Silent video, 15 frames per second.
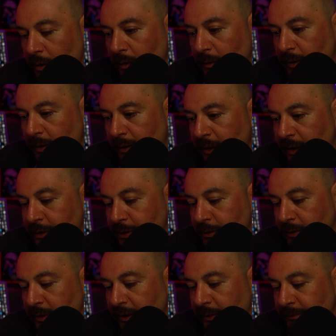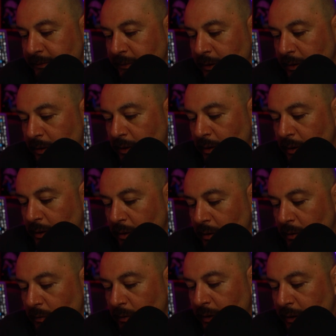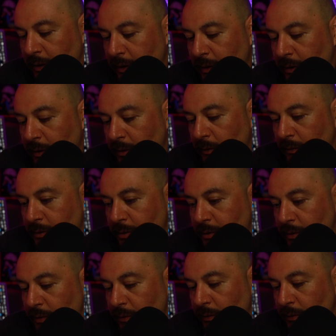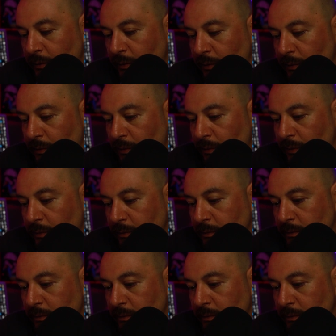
Oh no, actually. We're going to go to...